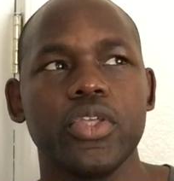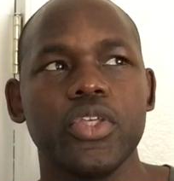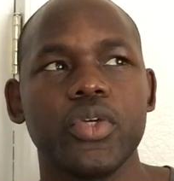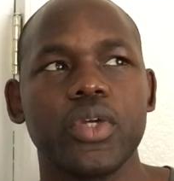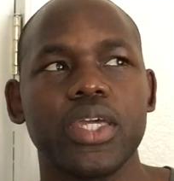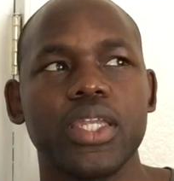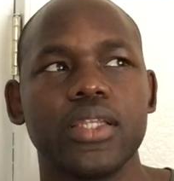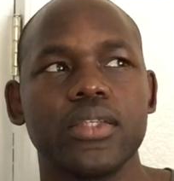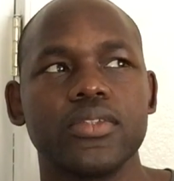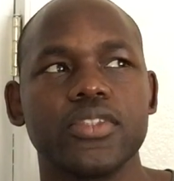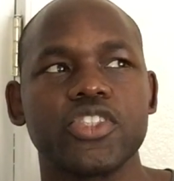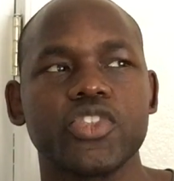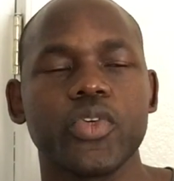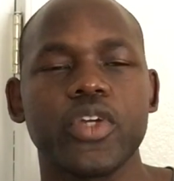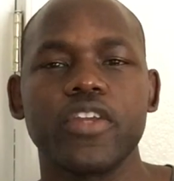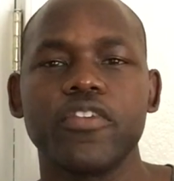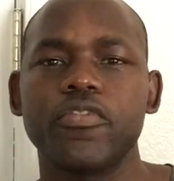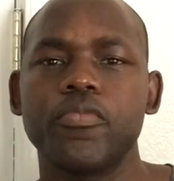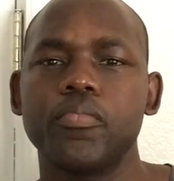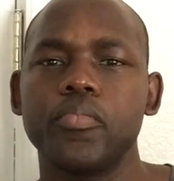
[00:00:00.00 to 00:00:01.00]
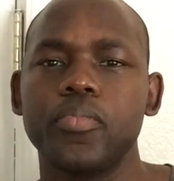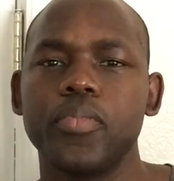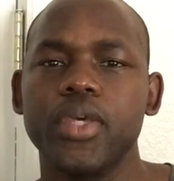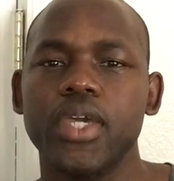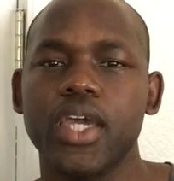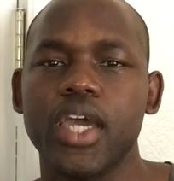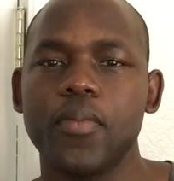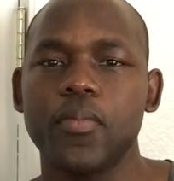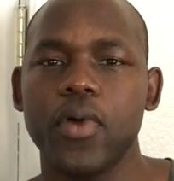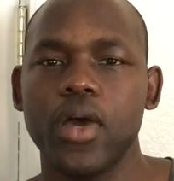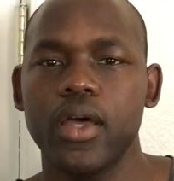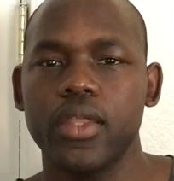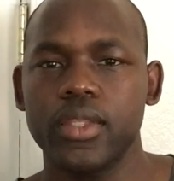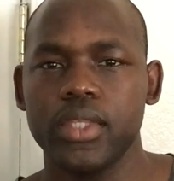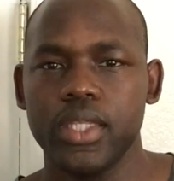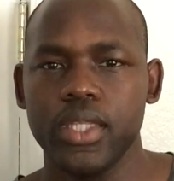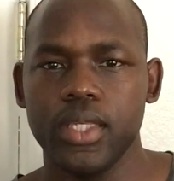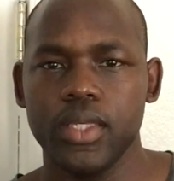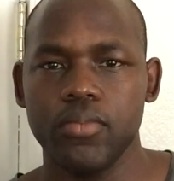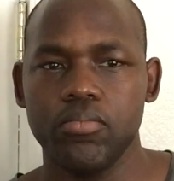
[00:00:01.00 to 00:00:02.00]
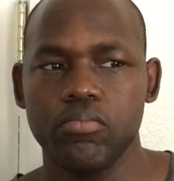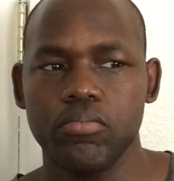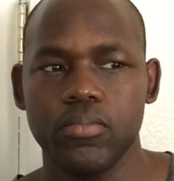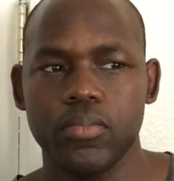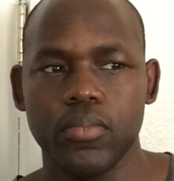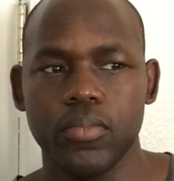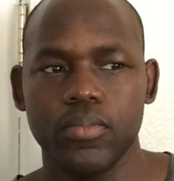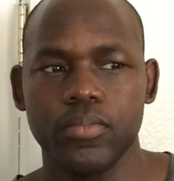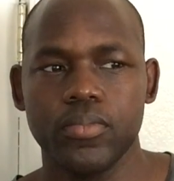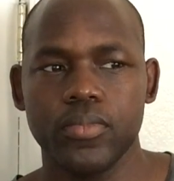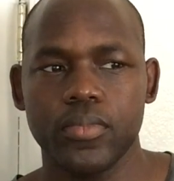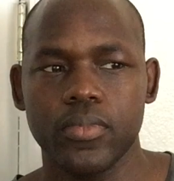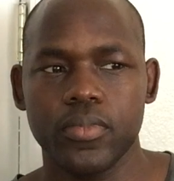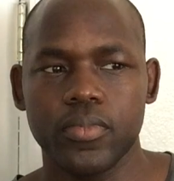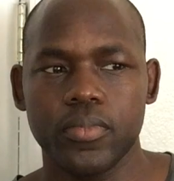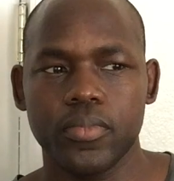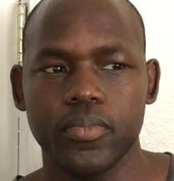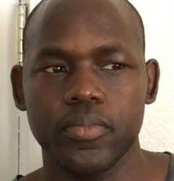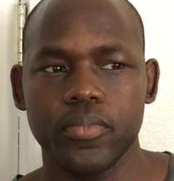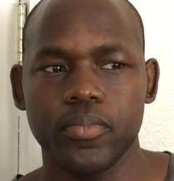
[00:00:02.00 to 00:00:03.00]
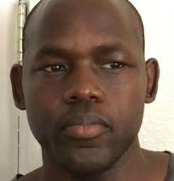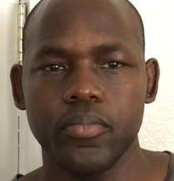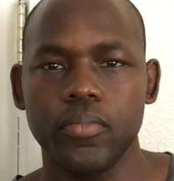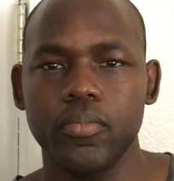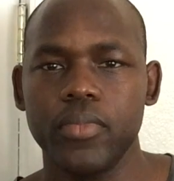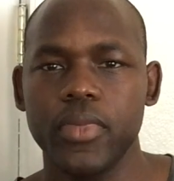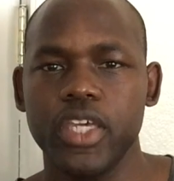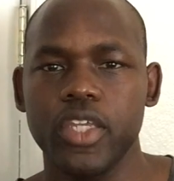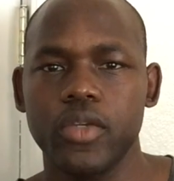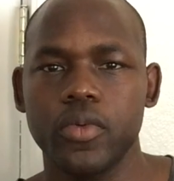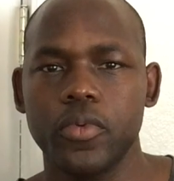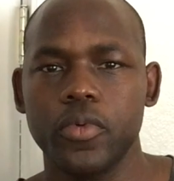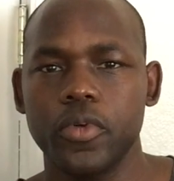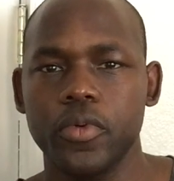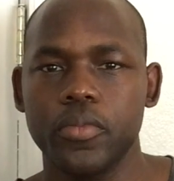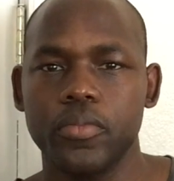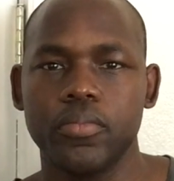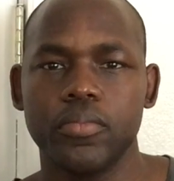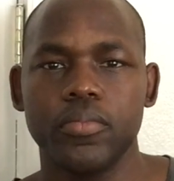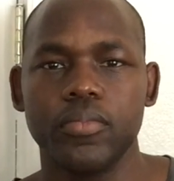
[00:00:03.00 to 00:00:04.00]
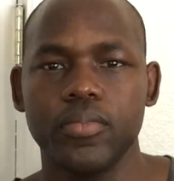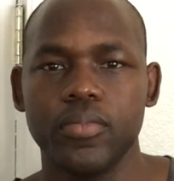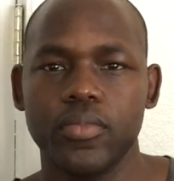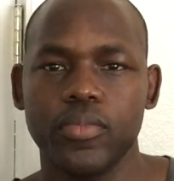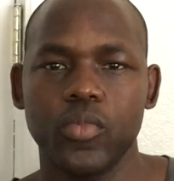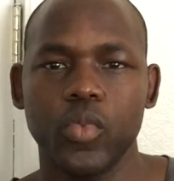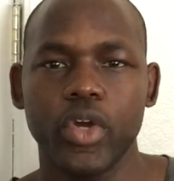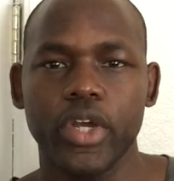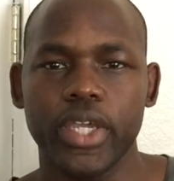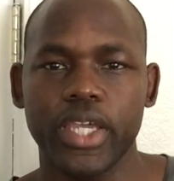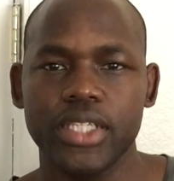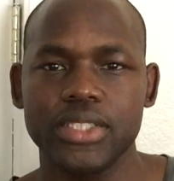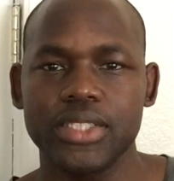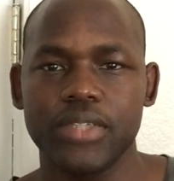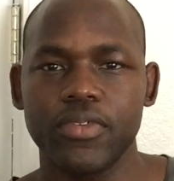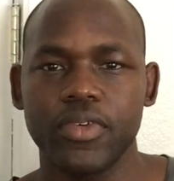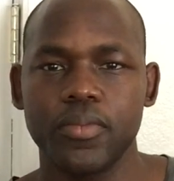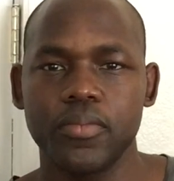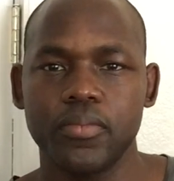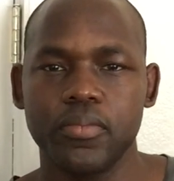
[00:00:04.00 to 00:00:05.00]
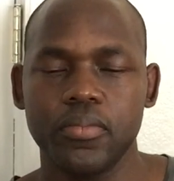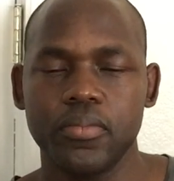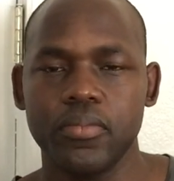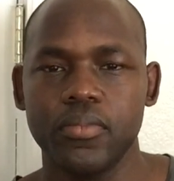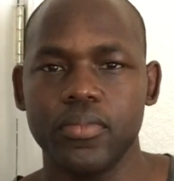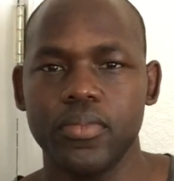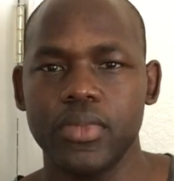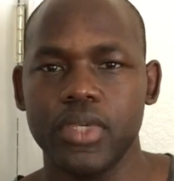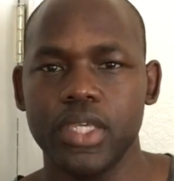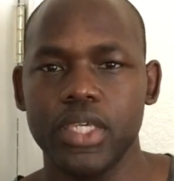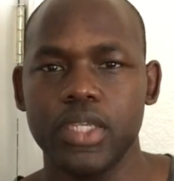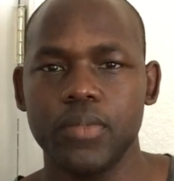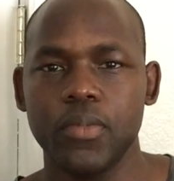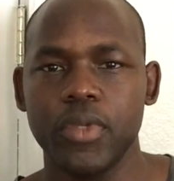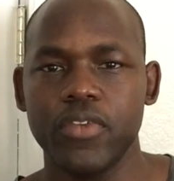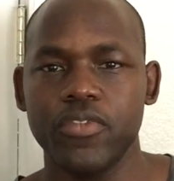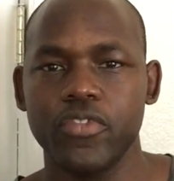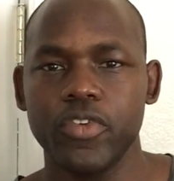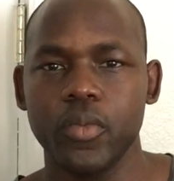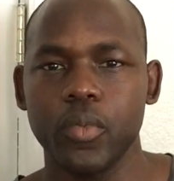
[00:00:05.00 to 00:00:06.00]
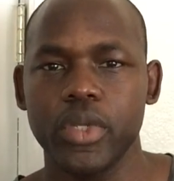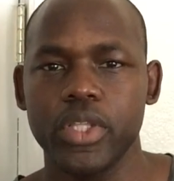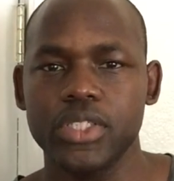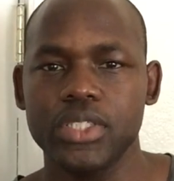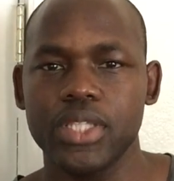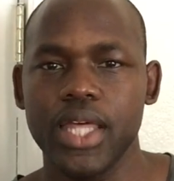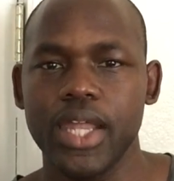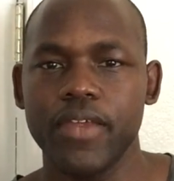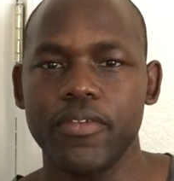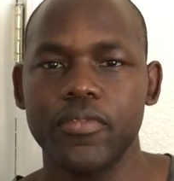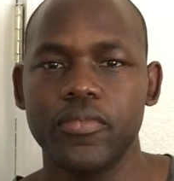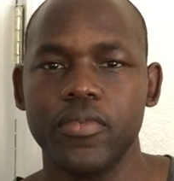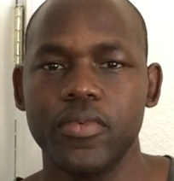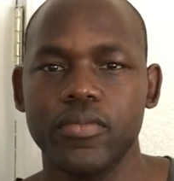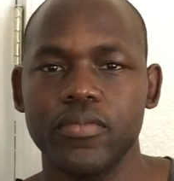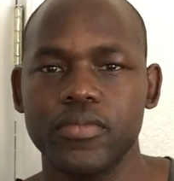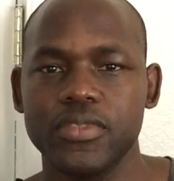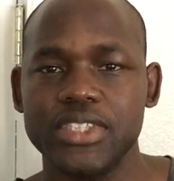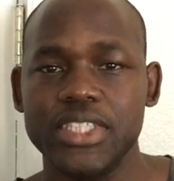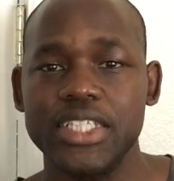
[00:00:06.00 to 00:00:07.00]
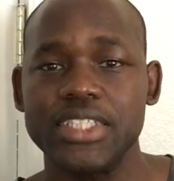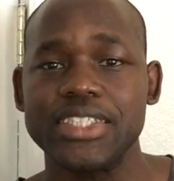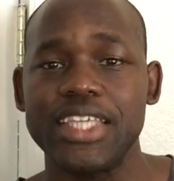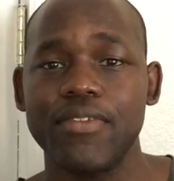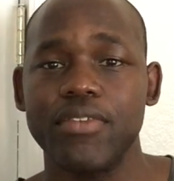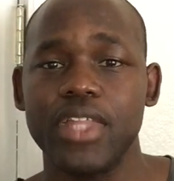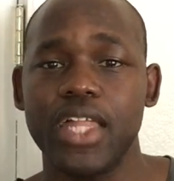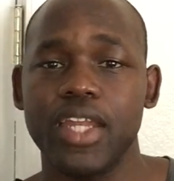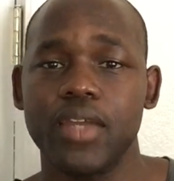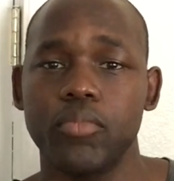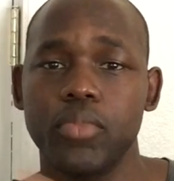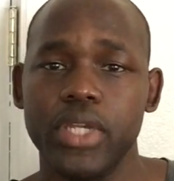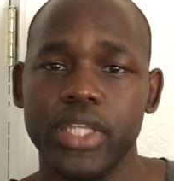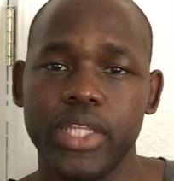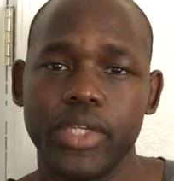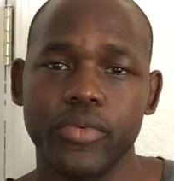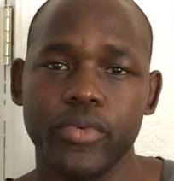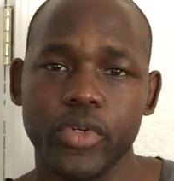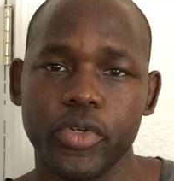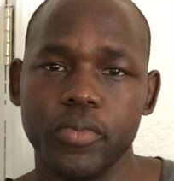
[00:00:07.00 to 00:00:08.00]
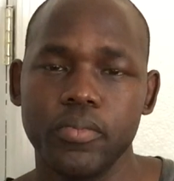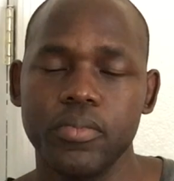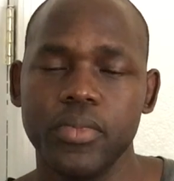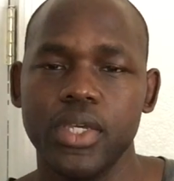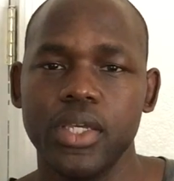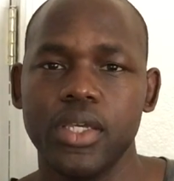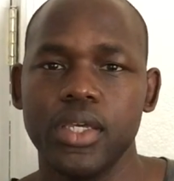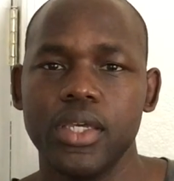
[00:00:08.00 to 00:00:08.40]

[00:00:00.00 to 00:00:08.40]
can sort of pick up on the inner workings of a independent film where scenes have a lot of breathing room.